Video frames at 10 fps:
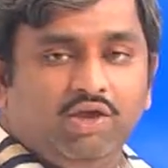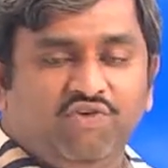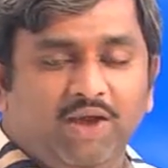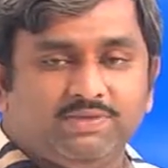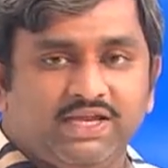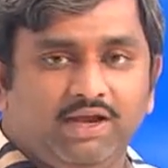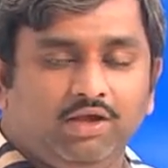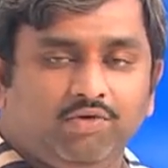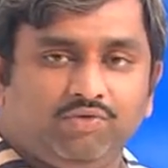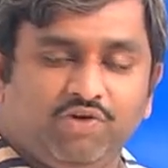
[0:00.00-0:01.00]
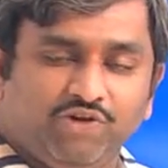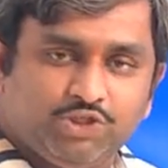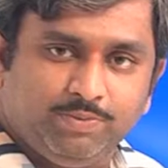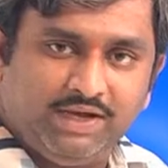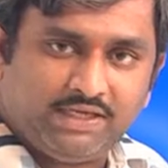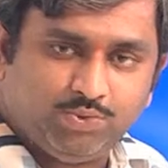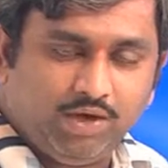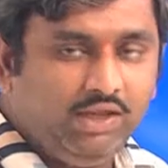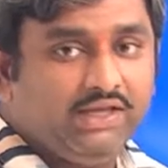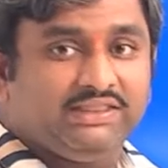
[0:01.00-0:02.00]
If I am sending the first bit as
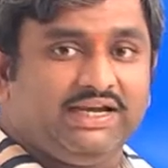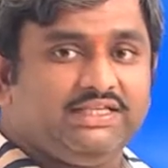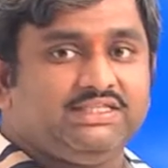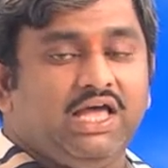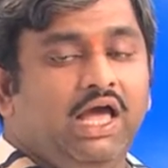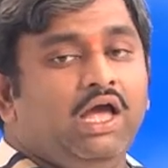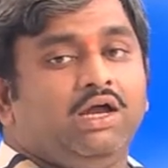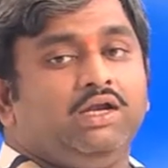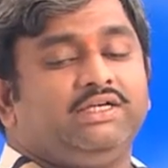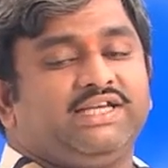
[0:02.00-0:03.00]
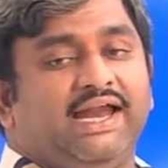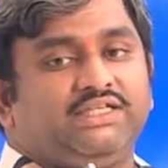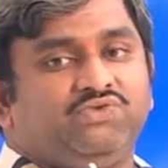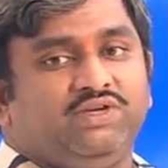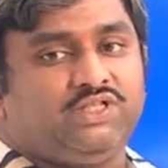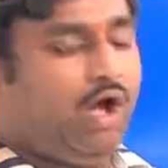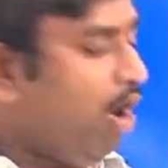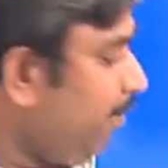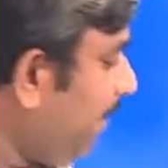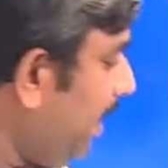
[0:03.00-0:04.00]
1, that is the, it satisfies the odd